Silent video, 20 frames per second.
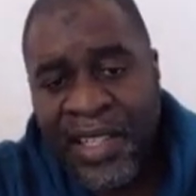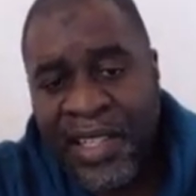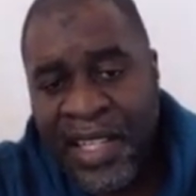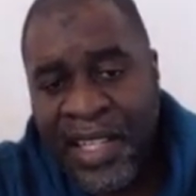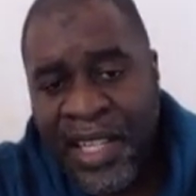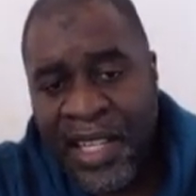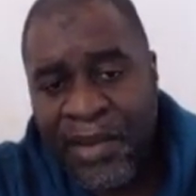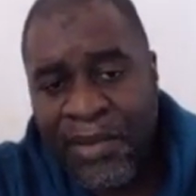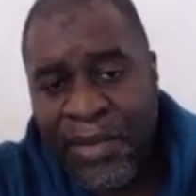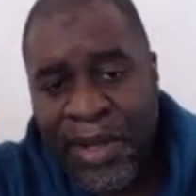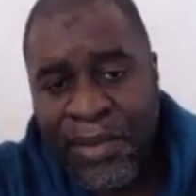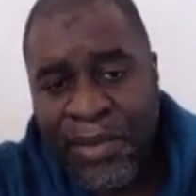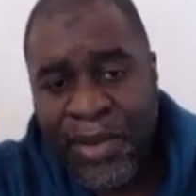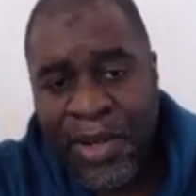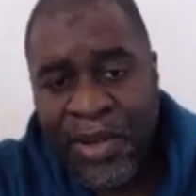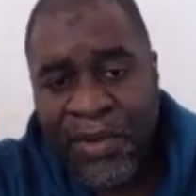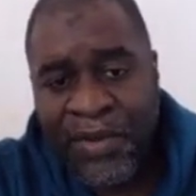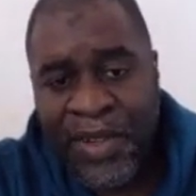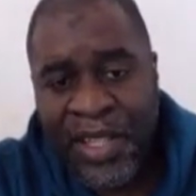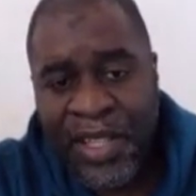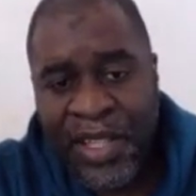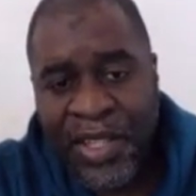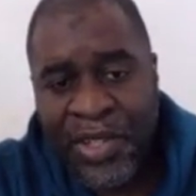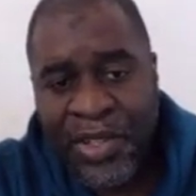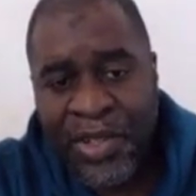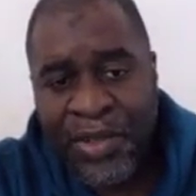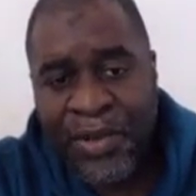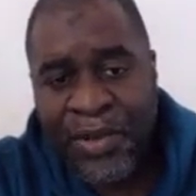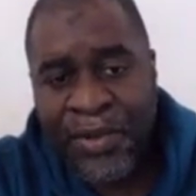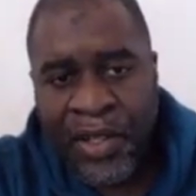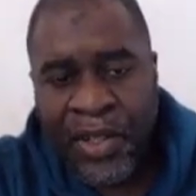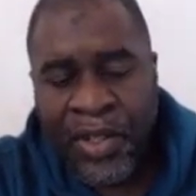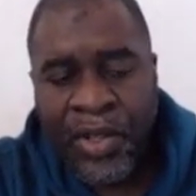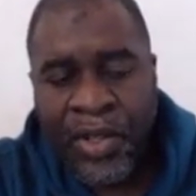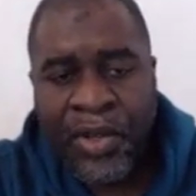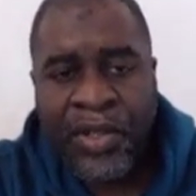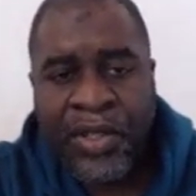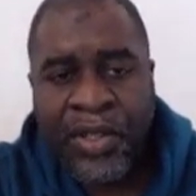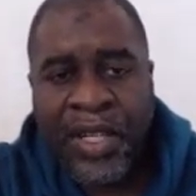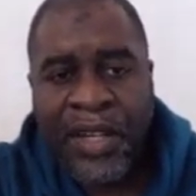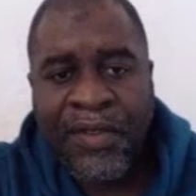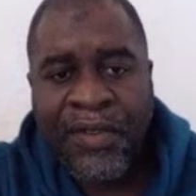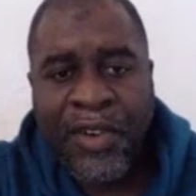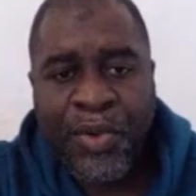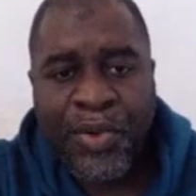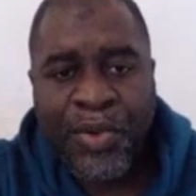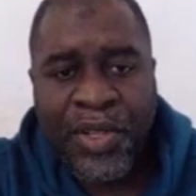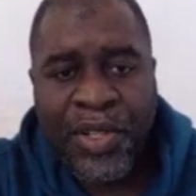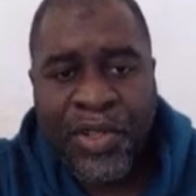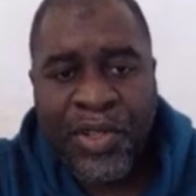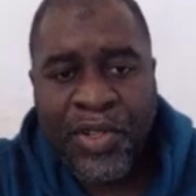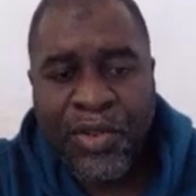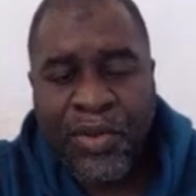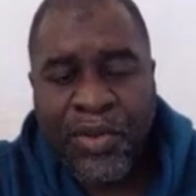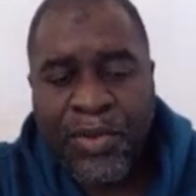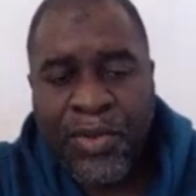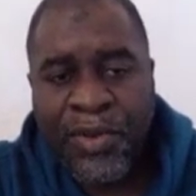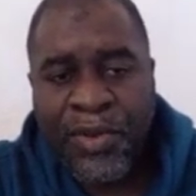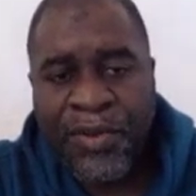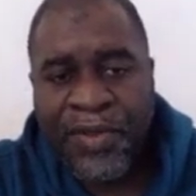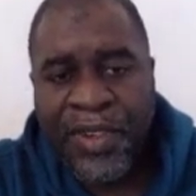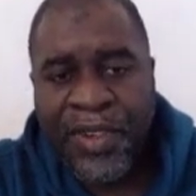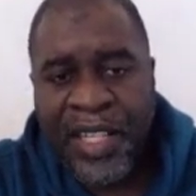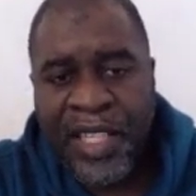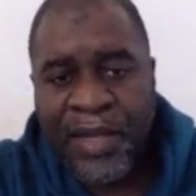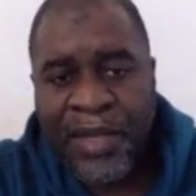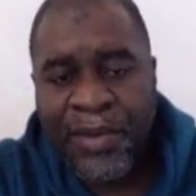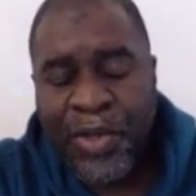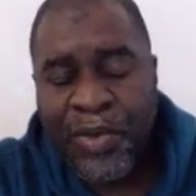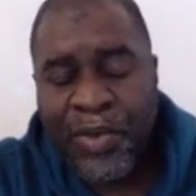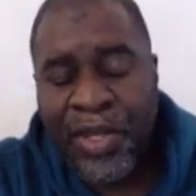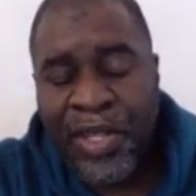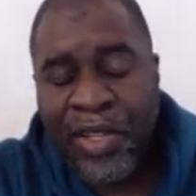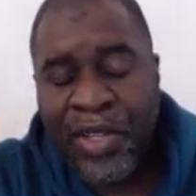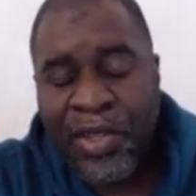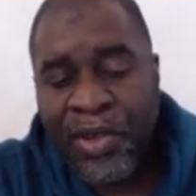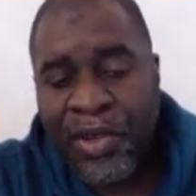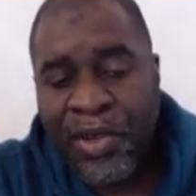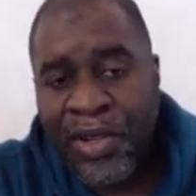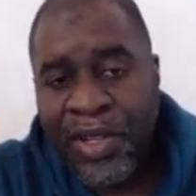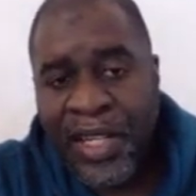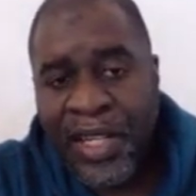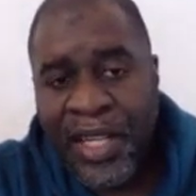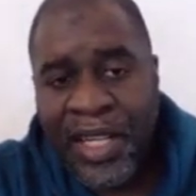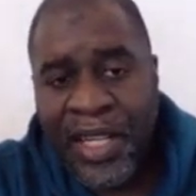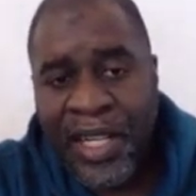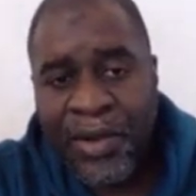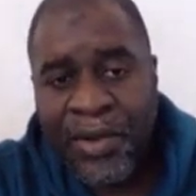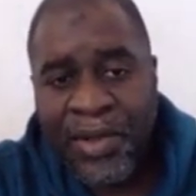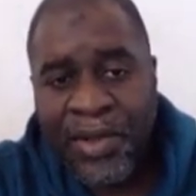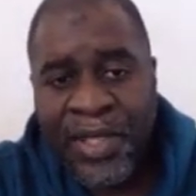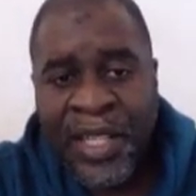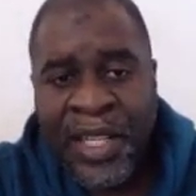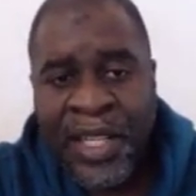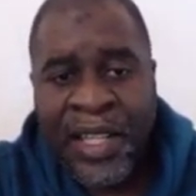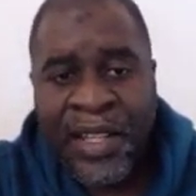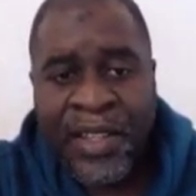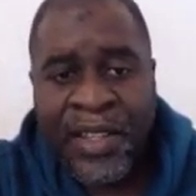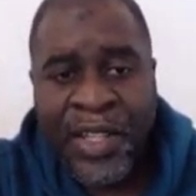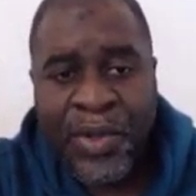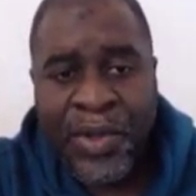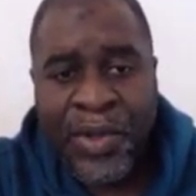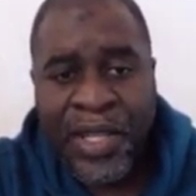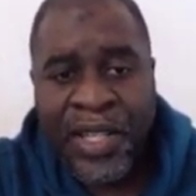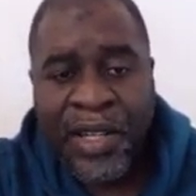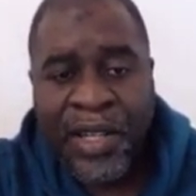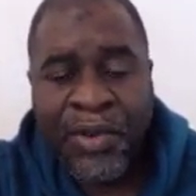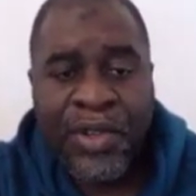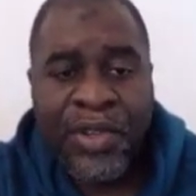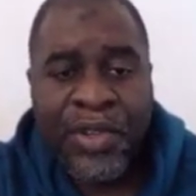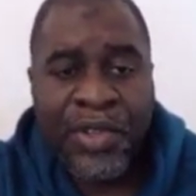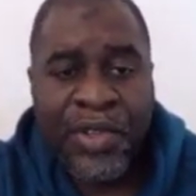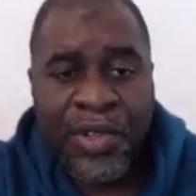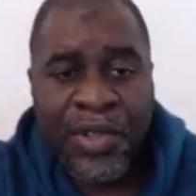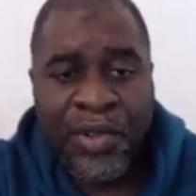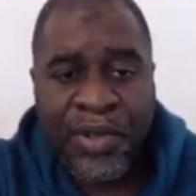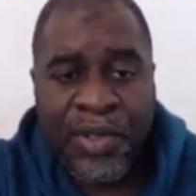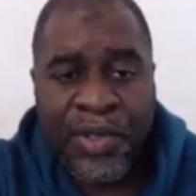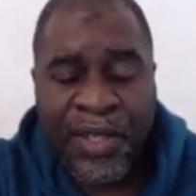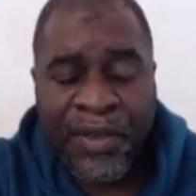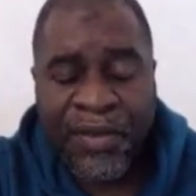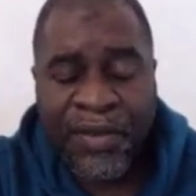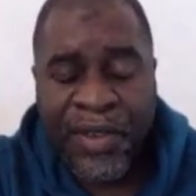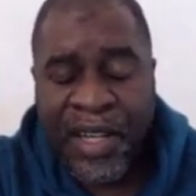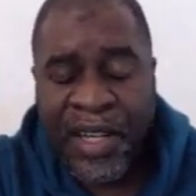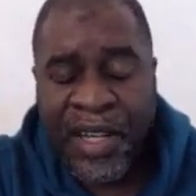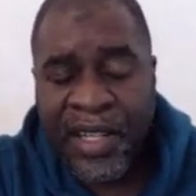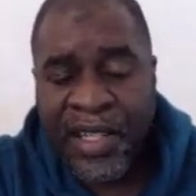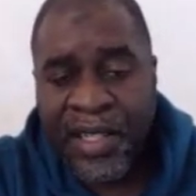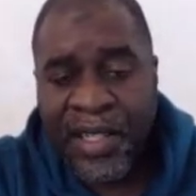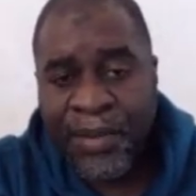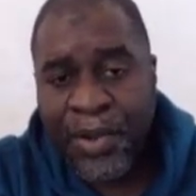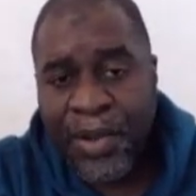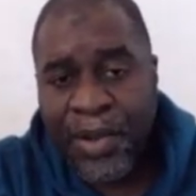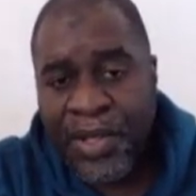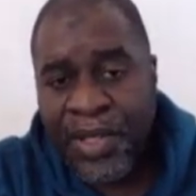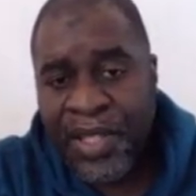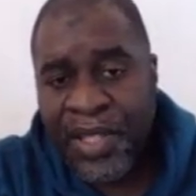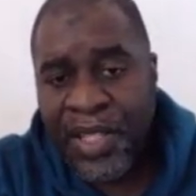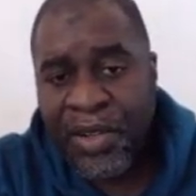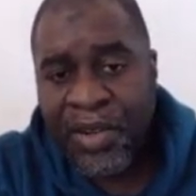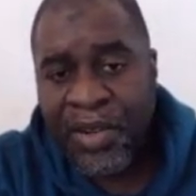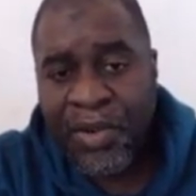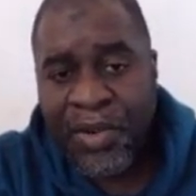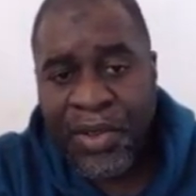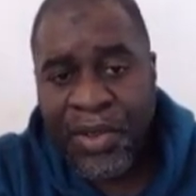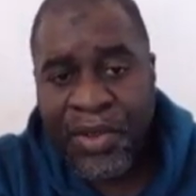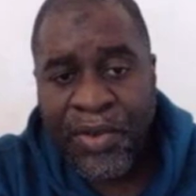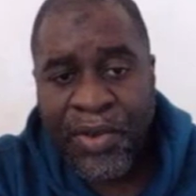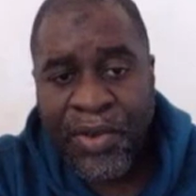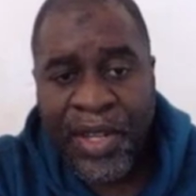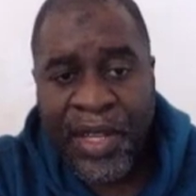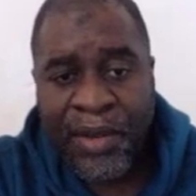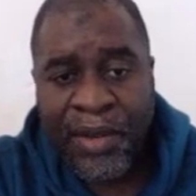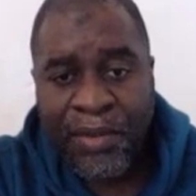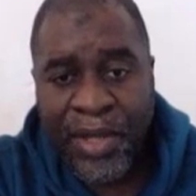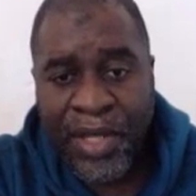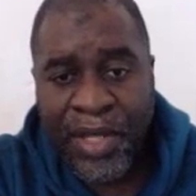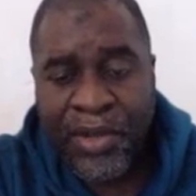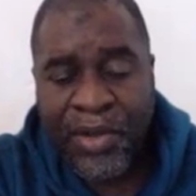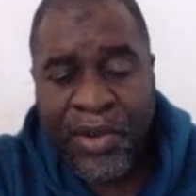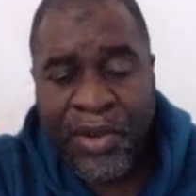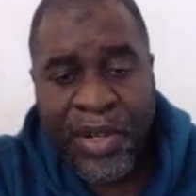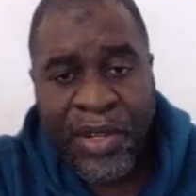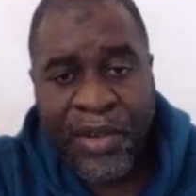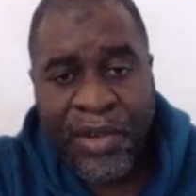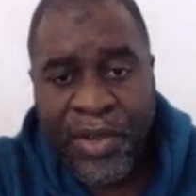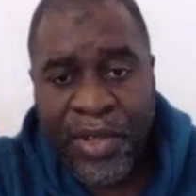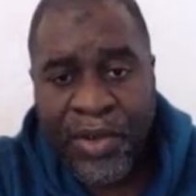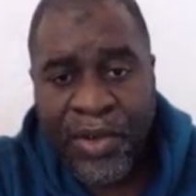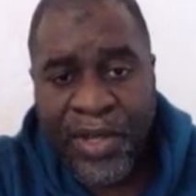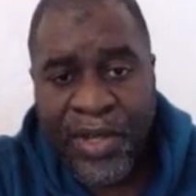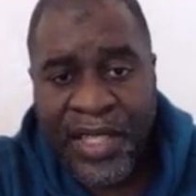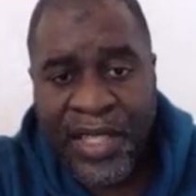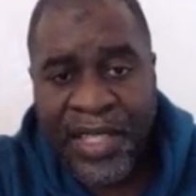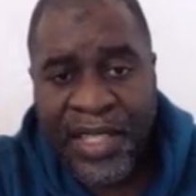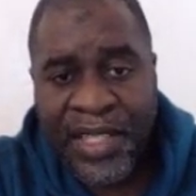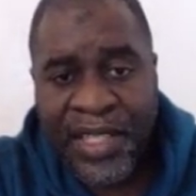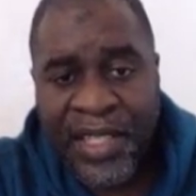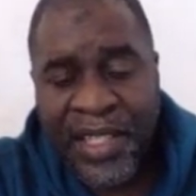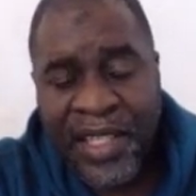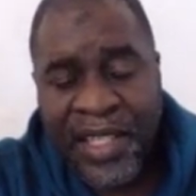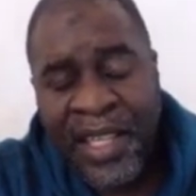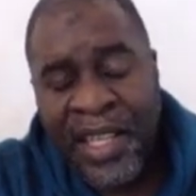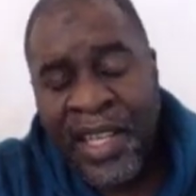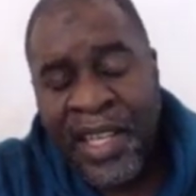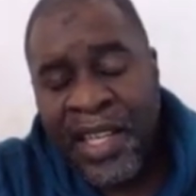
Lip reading: It can be a bit of an issue. You also have options to move funds between your own accounts. This one you're going to use if you are depositing or withdrawing Bitcoin or USDT.